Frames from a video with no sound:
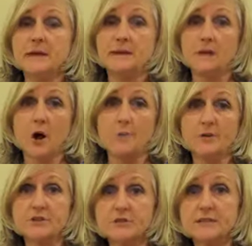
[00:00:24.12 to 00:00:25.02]
the
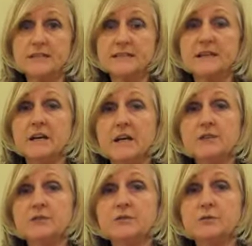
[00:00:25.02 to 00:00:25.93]
opportunity
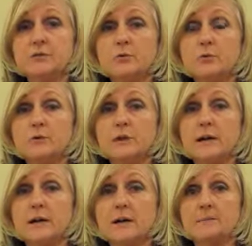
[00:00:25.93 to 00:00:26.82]
to
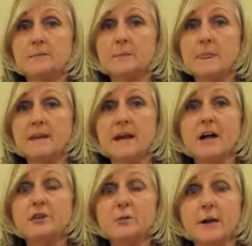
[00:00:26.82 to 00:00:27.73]

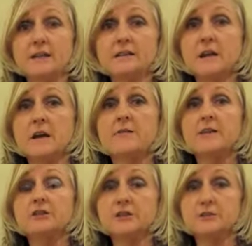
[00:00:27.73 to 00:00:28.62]
evaluate
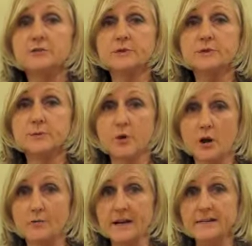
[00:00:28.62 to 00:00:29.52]
their children's
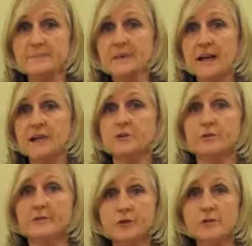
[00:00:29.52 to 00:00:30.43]
progress. And so
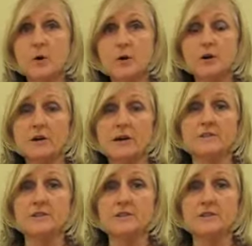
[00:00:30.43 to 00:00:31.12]
the first part of